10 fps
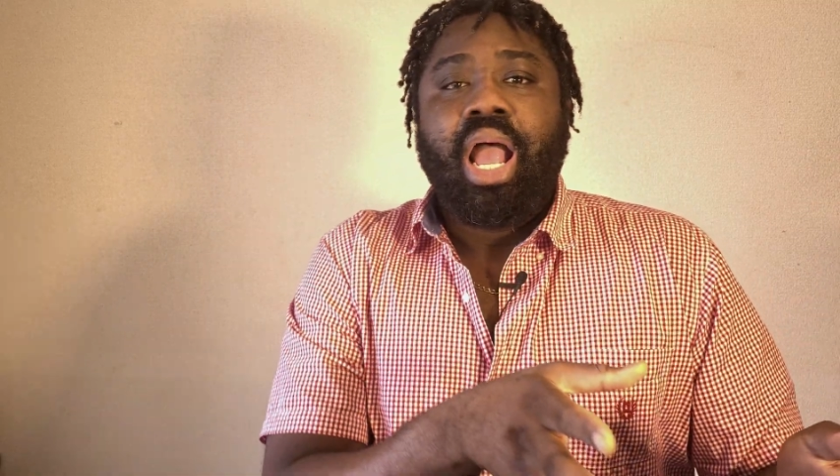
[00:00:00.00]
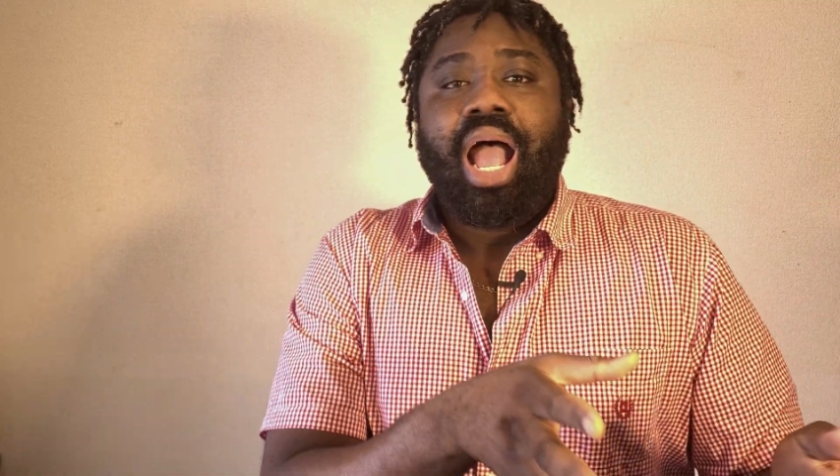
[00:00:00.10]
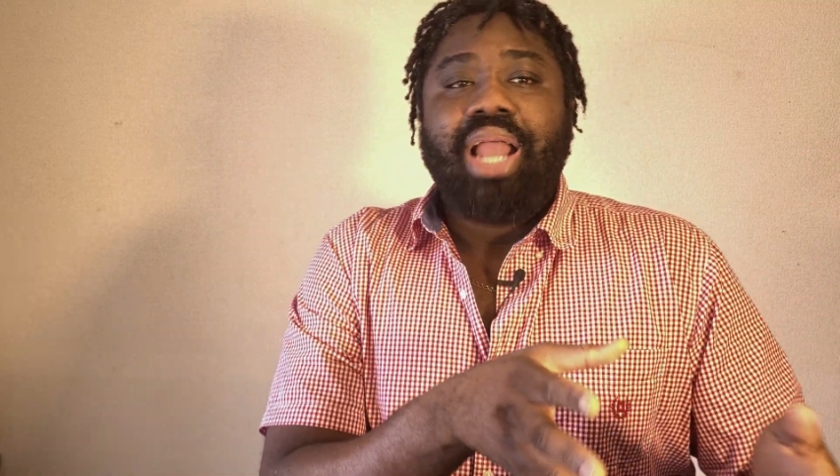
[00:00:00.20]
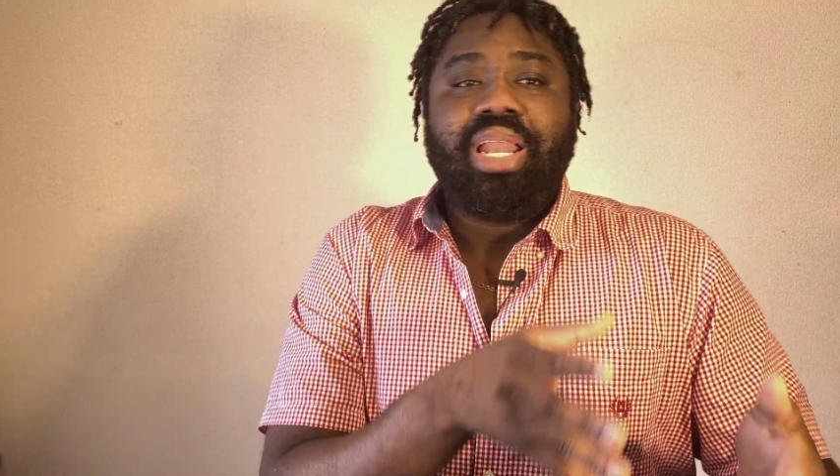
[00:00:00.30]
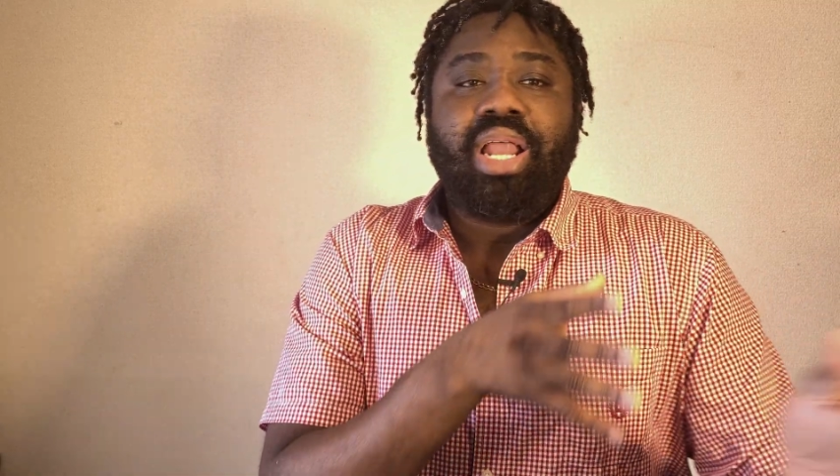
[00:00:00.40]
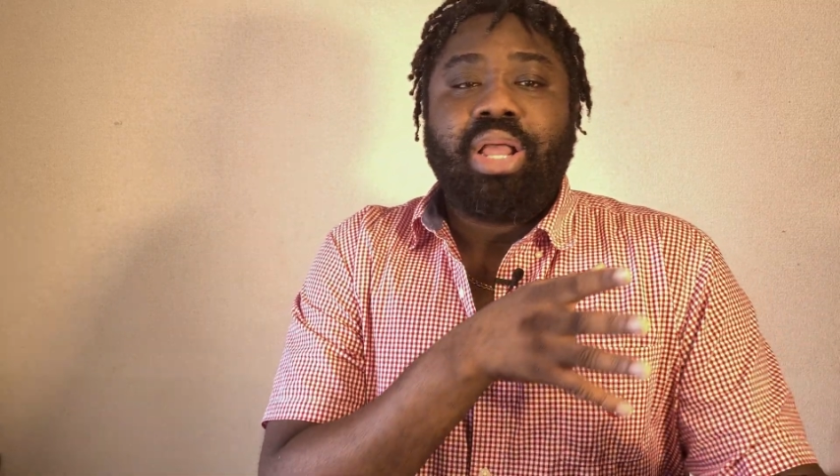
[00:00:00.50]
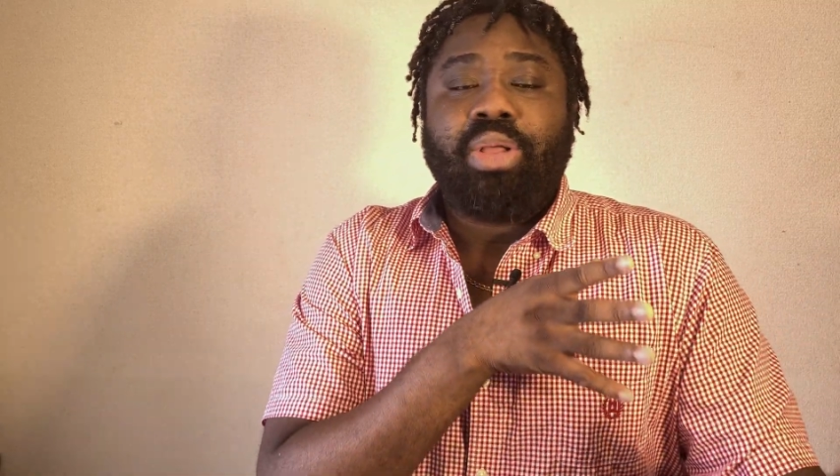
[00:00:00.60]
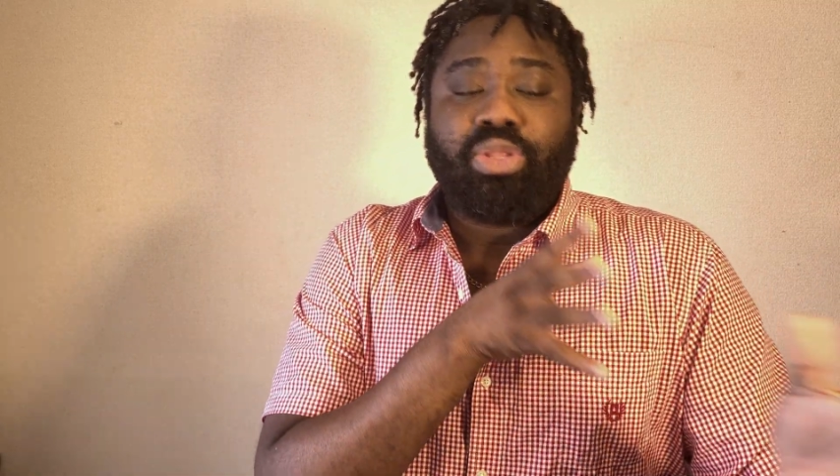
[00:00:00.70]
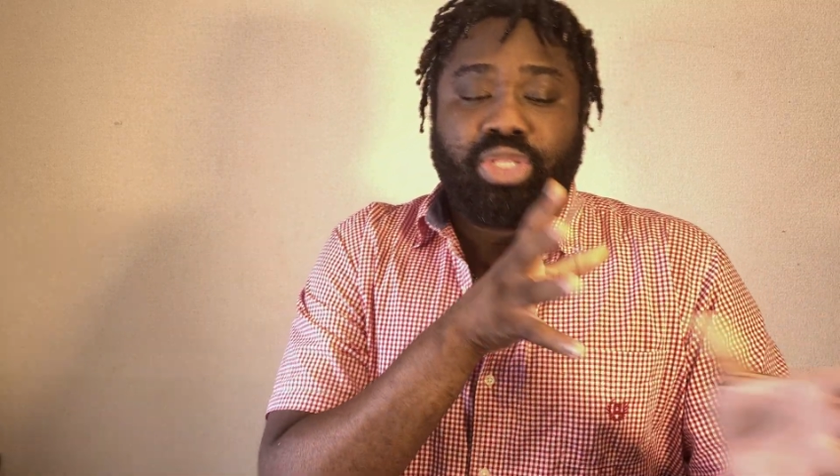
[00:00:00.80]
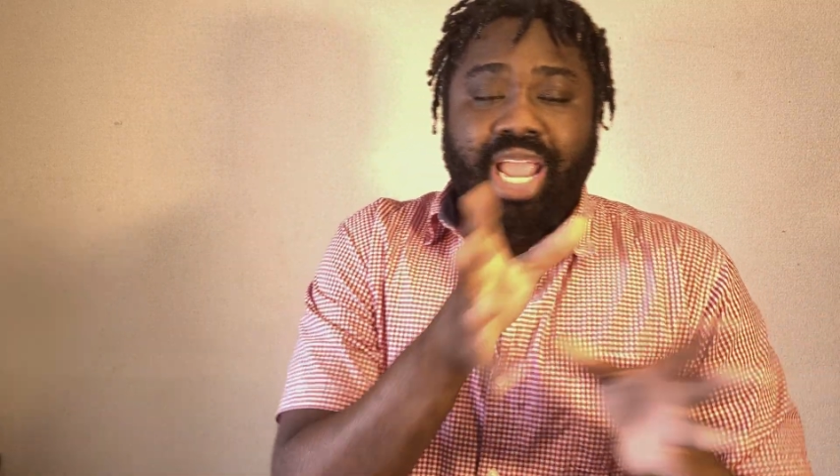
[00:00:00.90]
and then
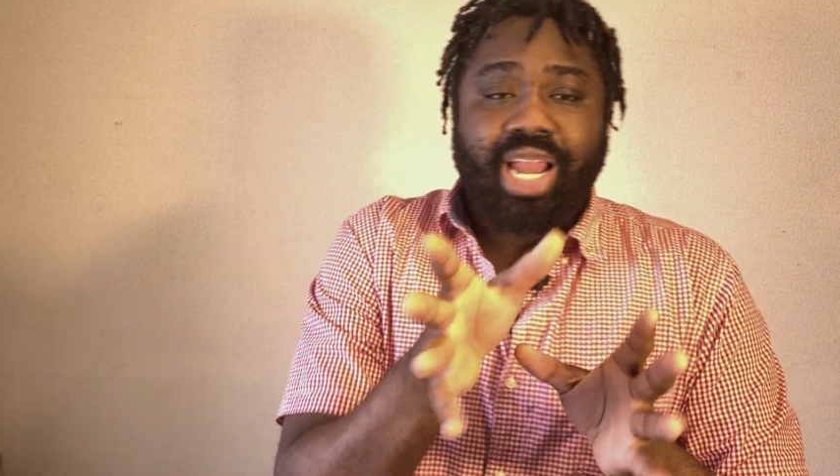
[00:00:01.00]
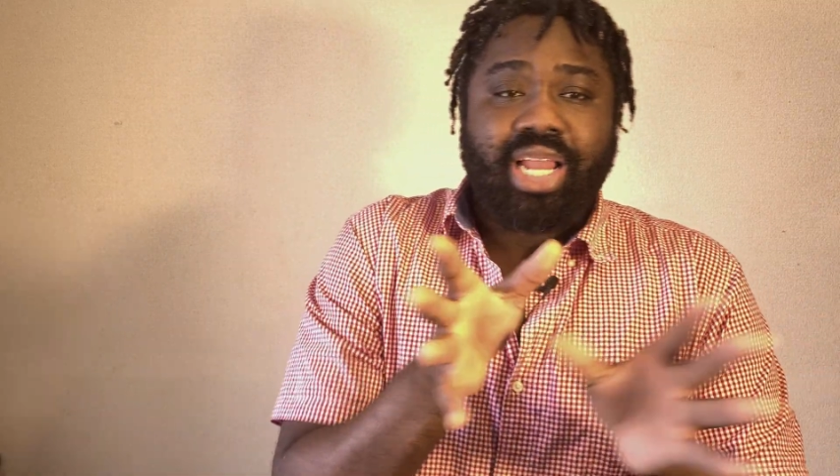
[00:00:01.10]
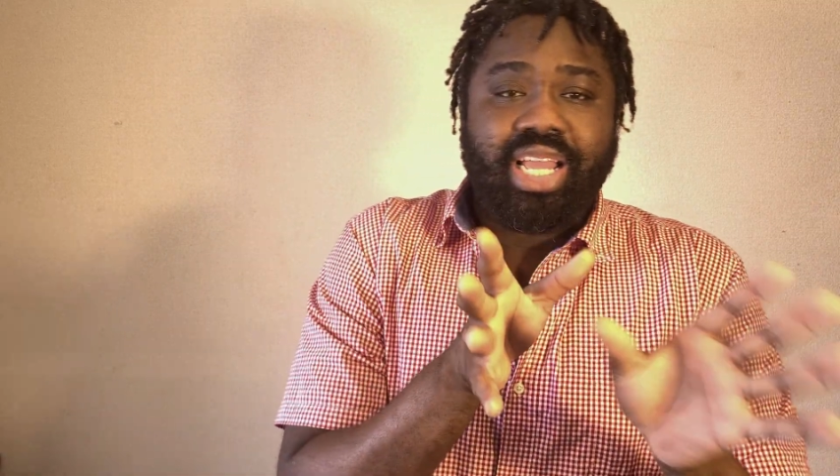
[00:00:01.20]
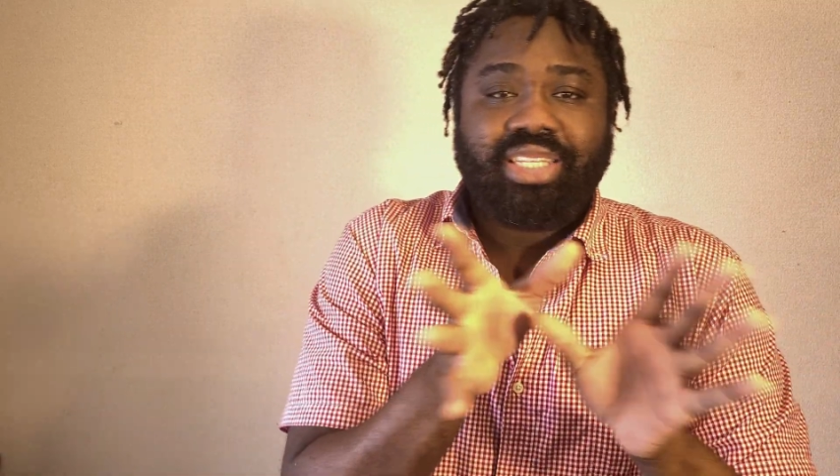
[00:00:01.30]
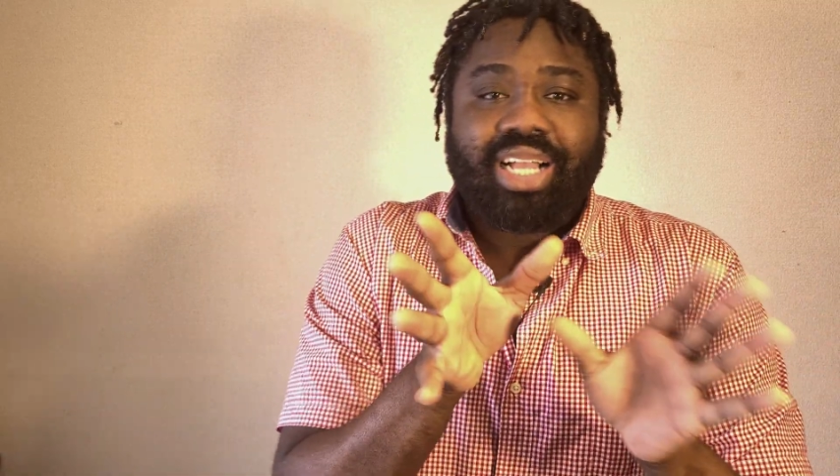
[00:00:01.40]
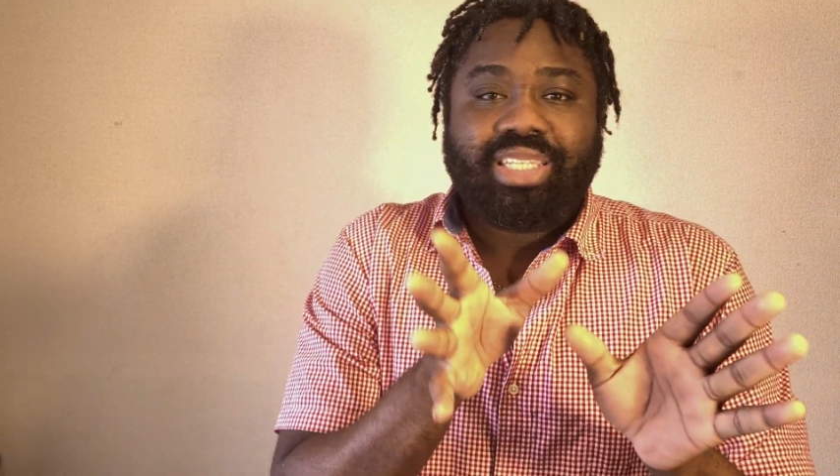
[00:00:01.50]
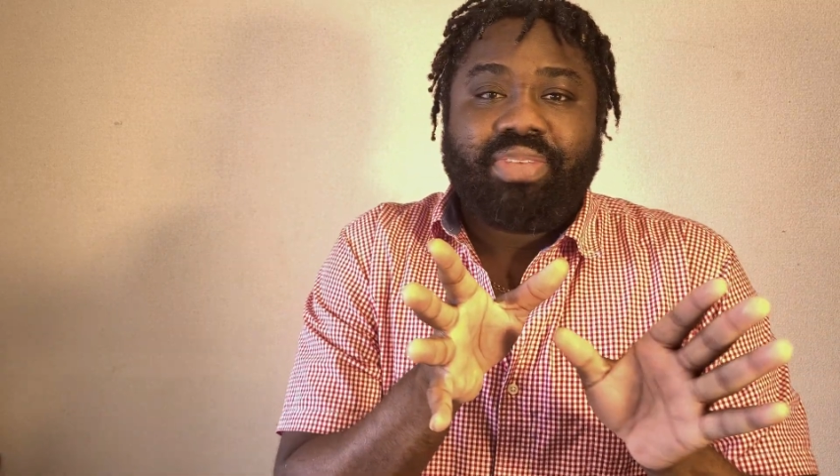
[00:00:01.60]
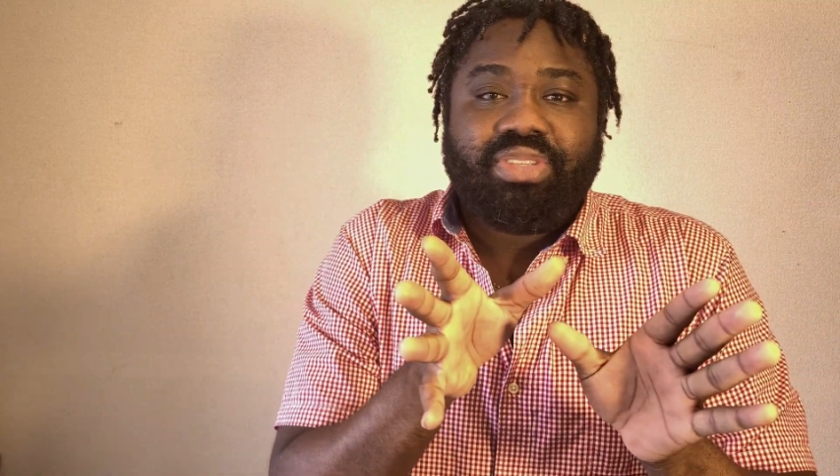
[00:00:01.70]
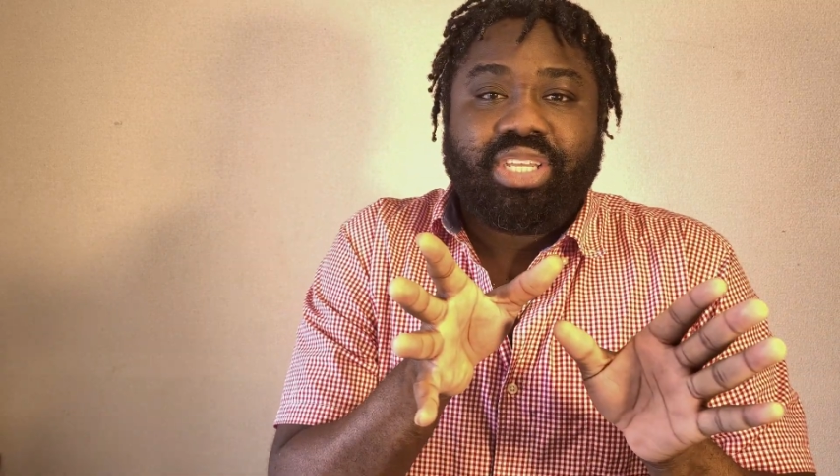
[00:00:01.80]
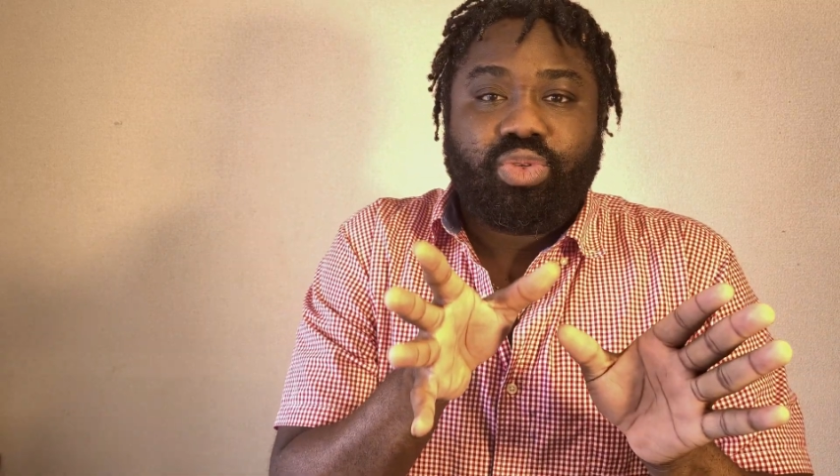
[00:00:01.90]
tailor these activities